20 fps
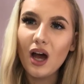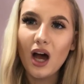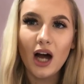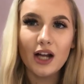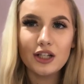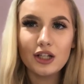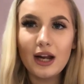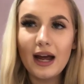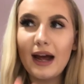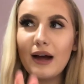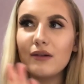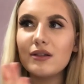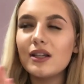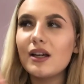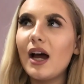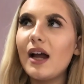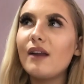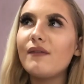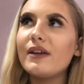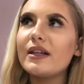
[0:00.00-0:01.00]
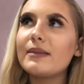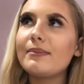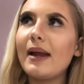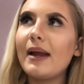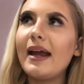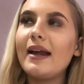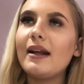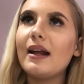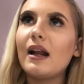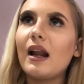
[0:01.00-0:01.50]
I don't know how to kind of
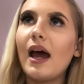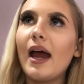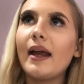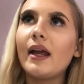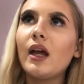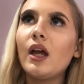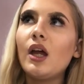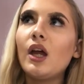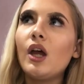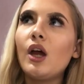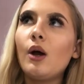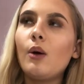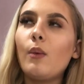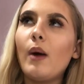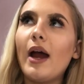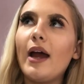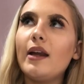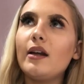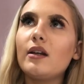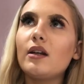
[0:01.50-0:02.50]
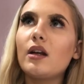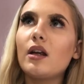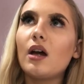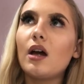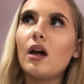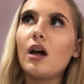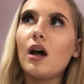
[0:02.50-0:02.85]
explain it. Like, when